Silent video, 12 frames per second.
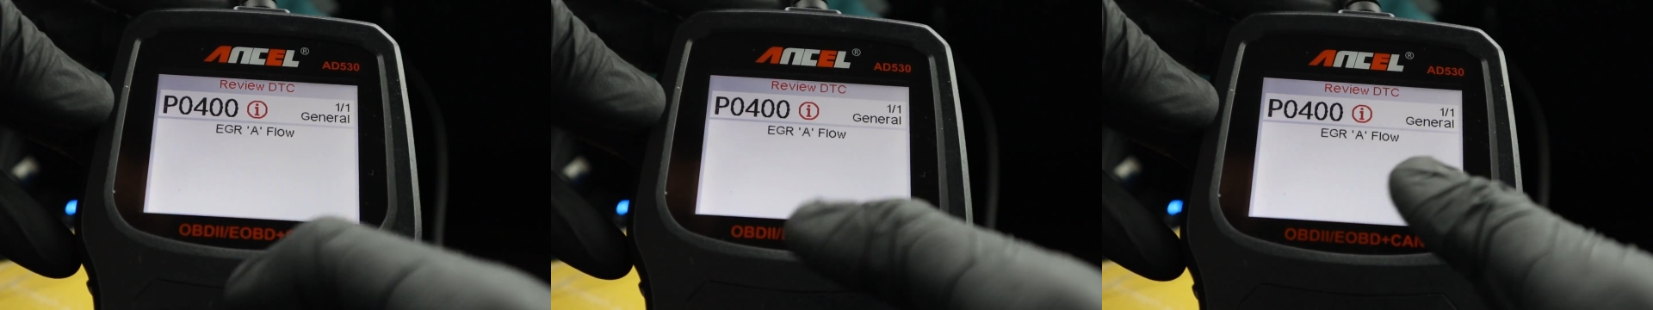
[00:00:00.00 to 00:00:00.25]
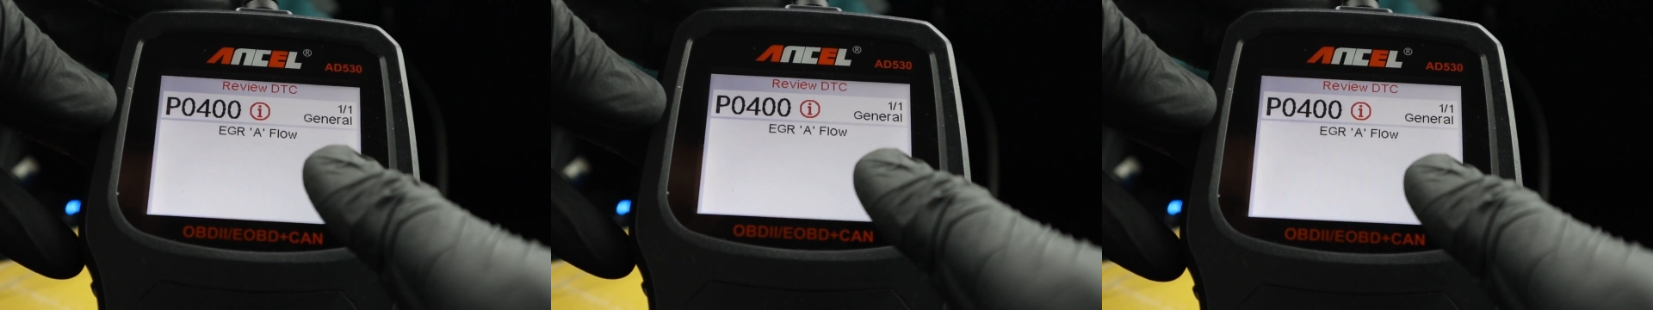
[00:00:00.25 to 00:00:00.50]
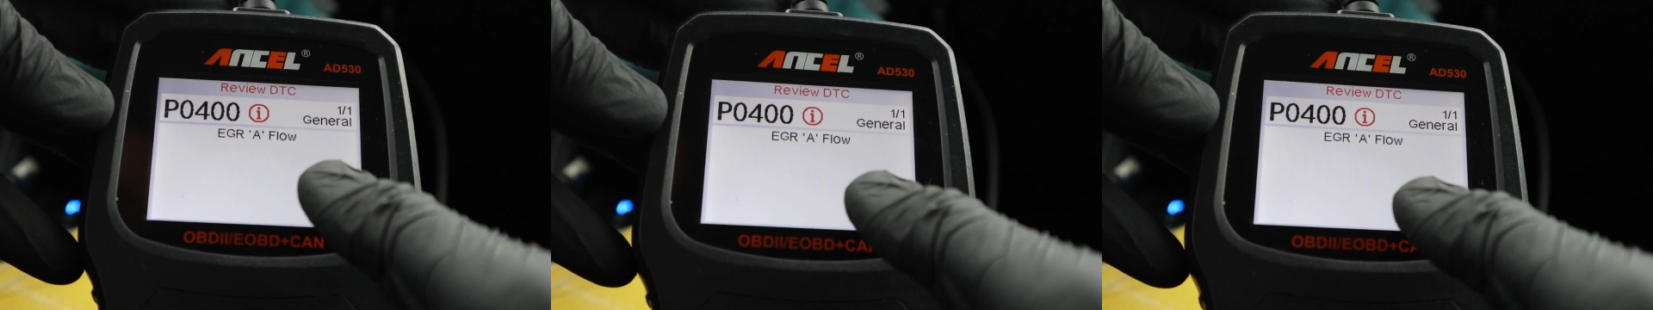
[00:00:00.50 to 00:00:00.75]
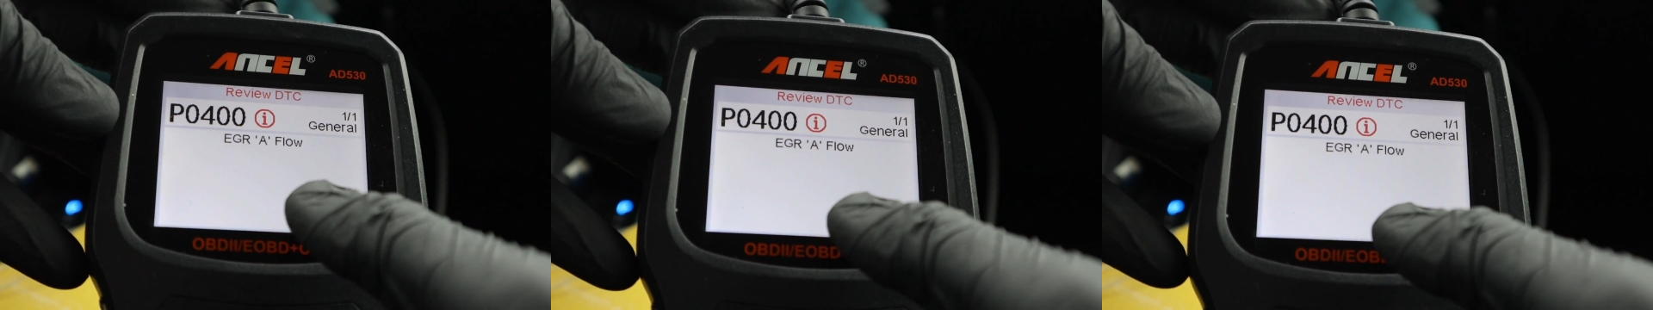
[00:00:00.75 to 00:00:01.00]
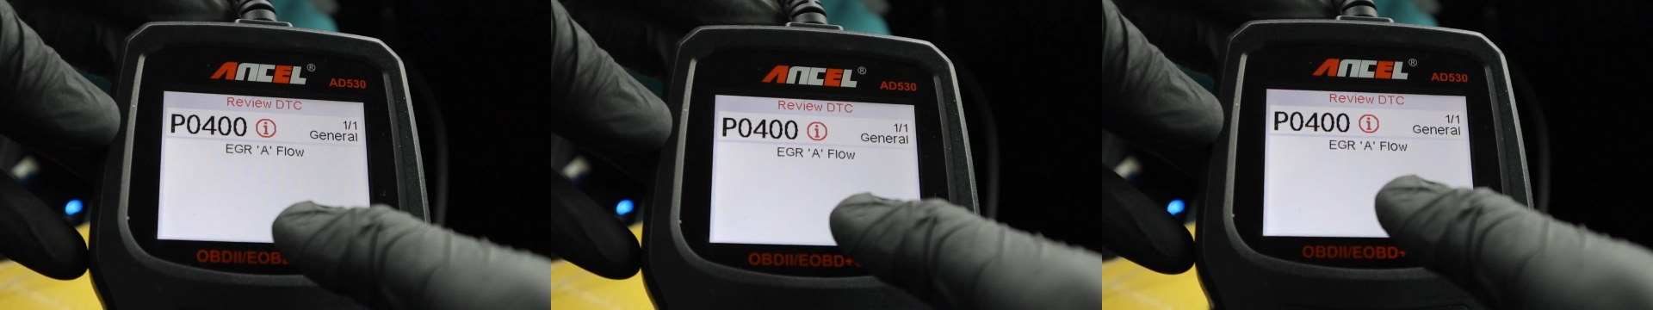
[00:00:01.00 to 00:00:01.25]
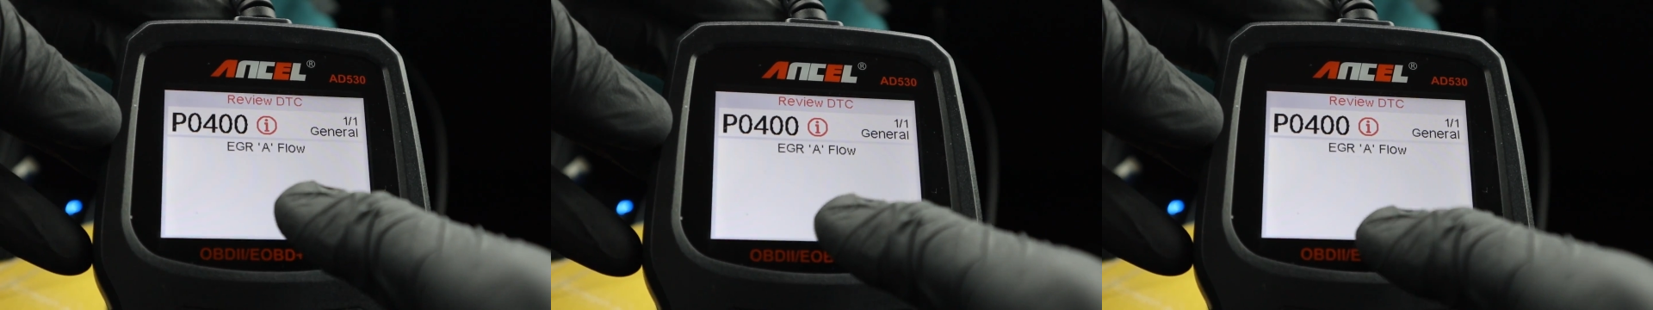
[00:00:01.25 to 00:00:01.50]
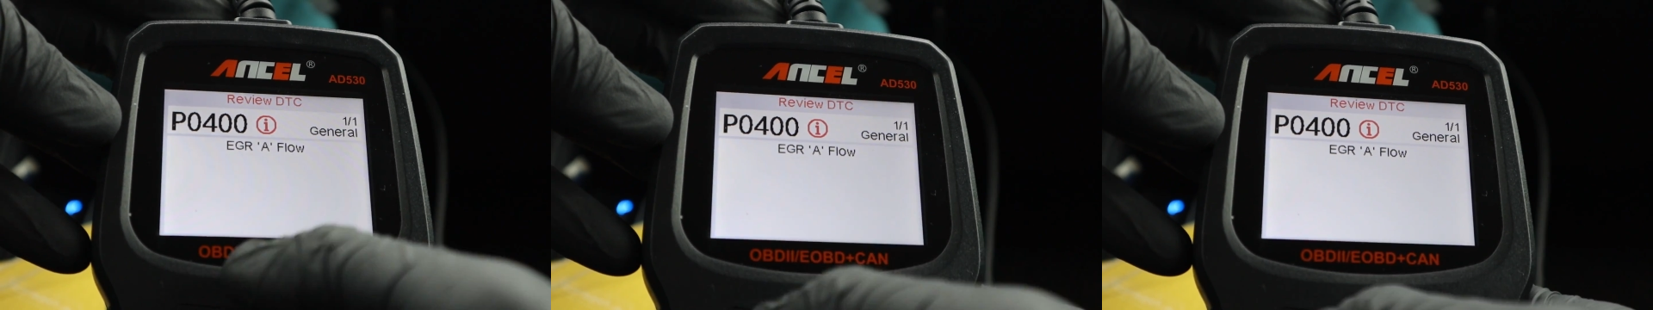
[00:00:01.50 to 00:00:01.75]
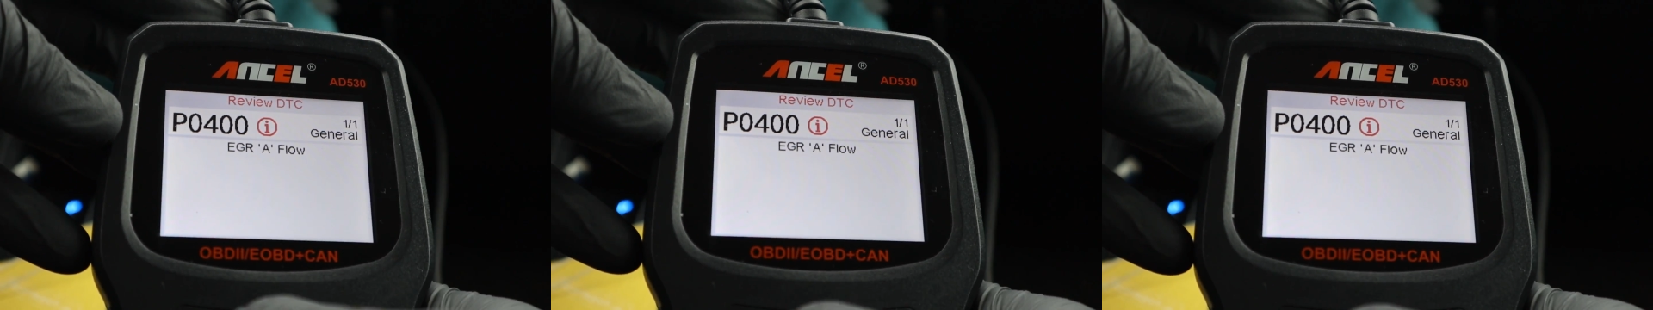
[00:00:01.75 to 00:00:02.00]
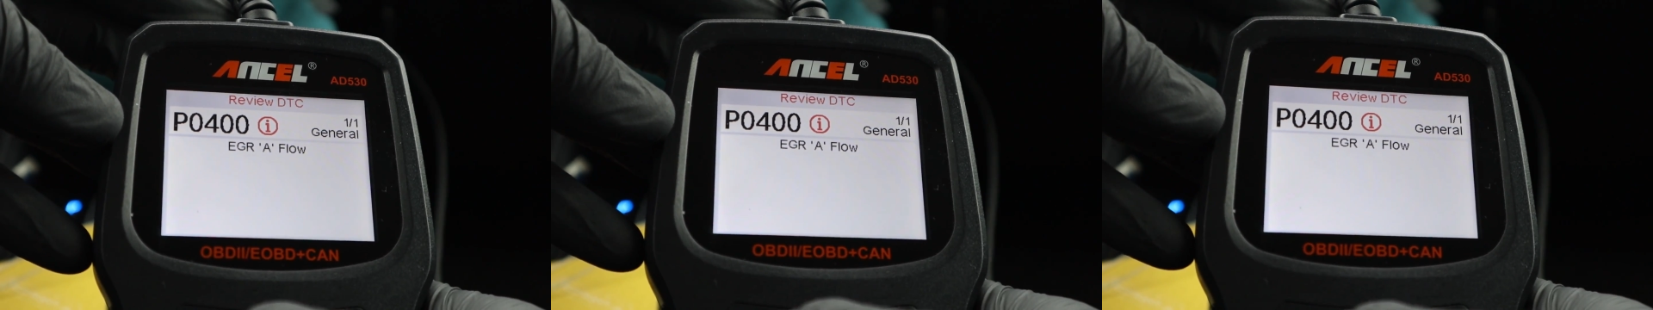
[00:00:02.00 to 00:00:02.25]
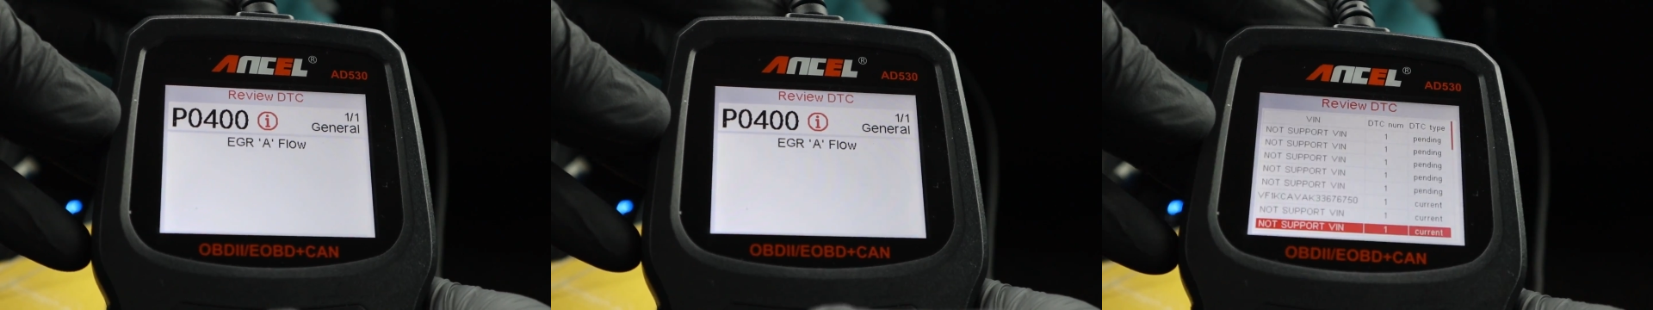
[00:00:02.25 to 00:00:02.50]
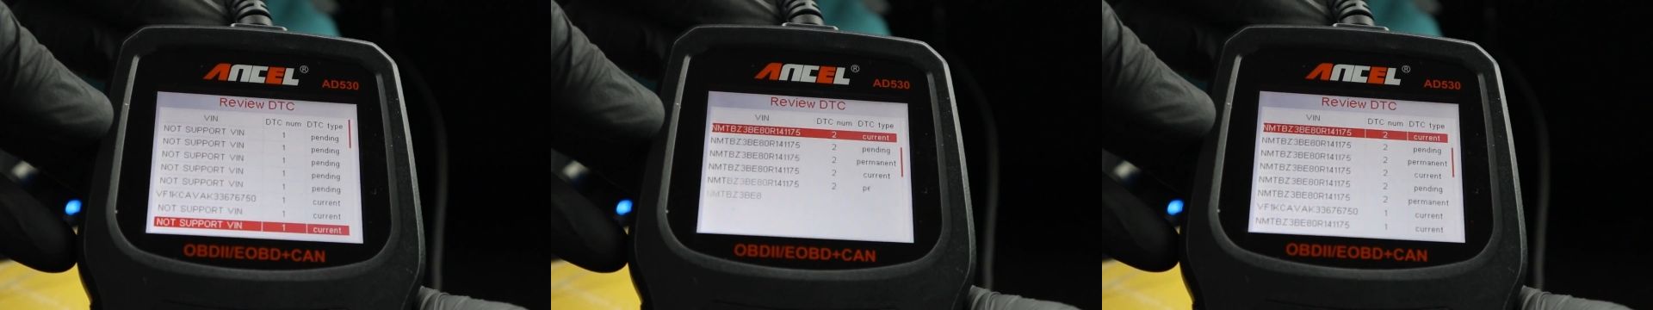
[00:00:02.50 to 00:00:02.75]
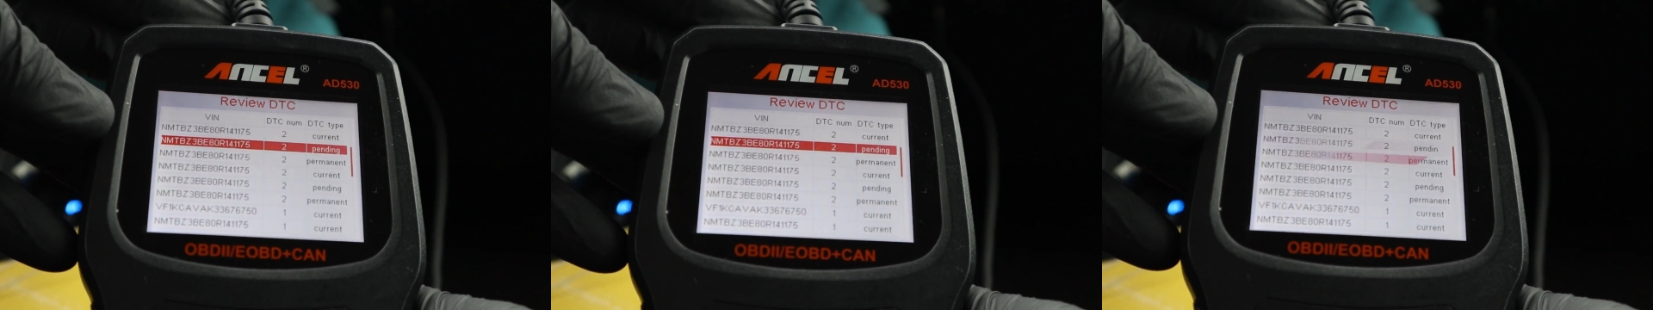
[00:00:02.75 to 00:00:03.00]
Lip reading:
Nobody's mouth can be seen.